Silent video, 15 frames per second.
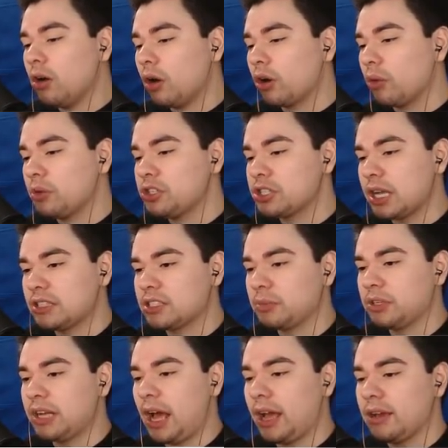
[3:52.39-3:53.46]
Oh no, we just had
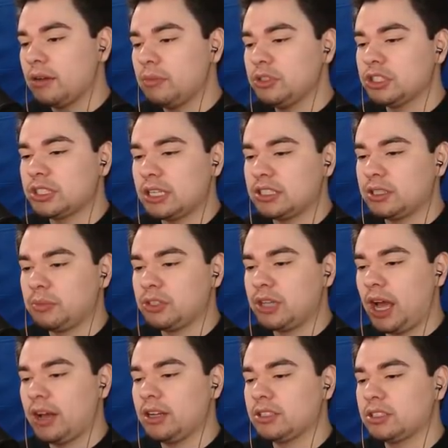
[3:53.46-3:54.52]
someone die. We just had someone
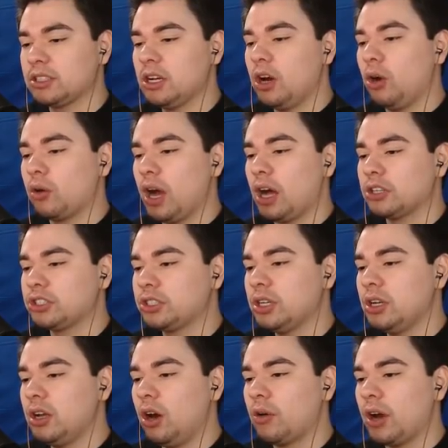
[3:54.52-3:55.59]
die on us. Oh gosh,
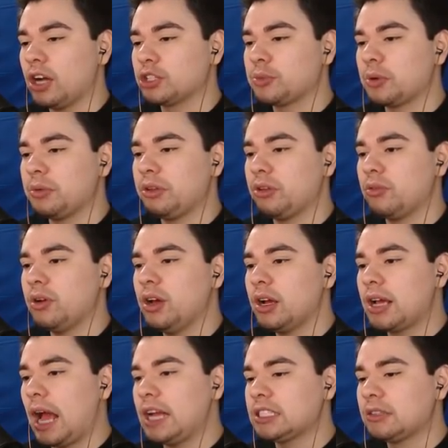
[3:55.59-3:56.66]
oh gosh, what do we do,
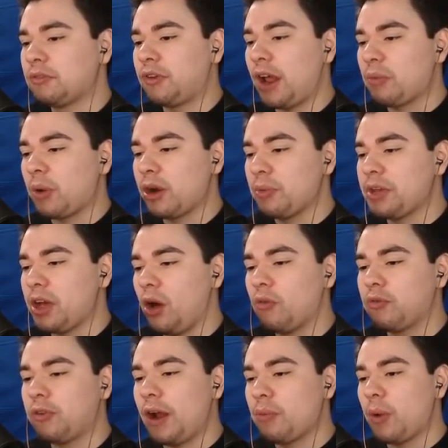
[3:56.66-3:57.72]
guys? Fred, where do we go?
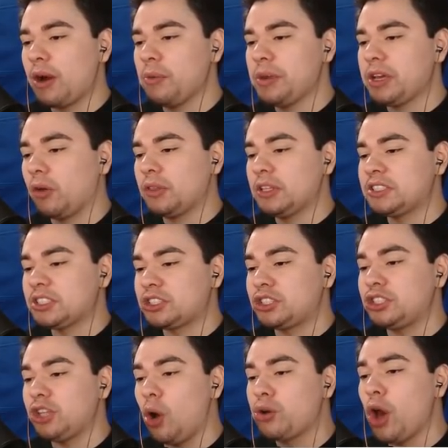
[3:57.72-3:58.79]
Fred, where do we go? This is
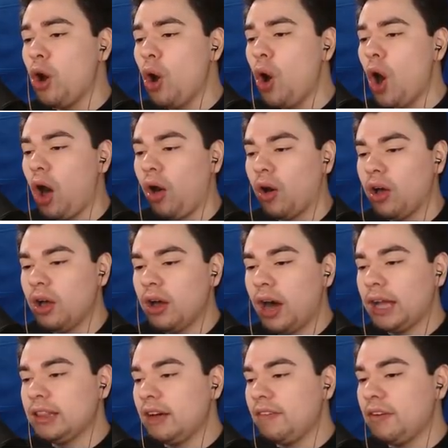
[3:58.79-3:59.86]
so cool.
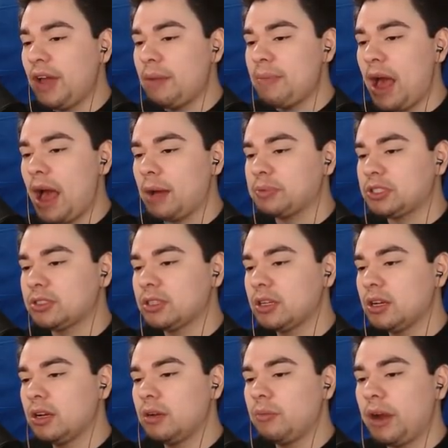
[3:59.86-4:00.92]
I love event maps.
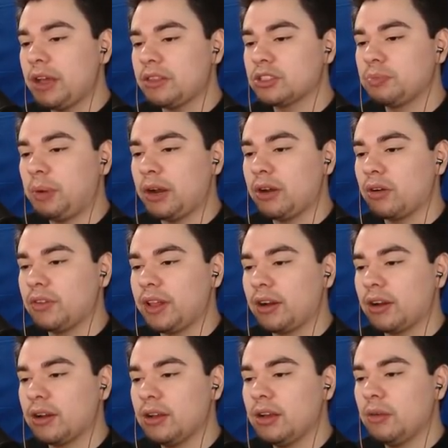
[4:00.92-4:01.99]
Wait, there's a button over
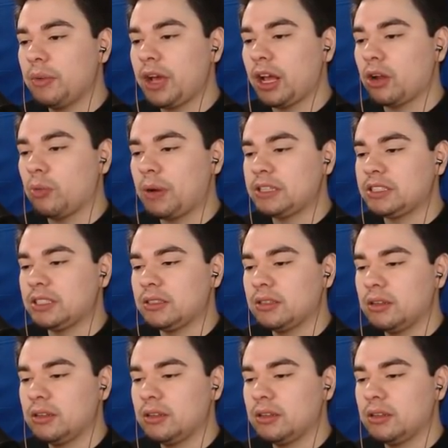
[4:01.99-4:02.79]
there. We gotta go press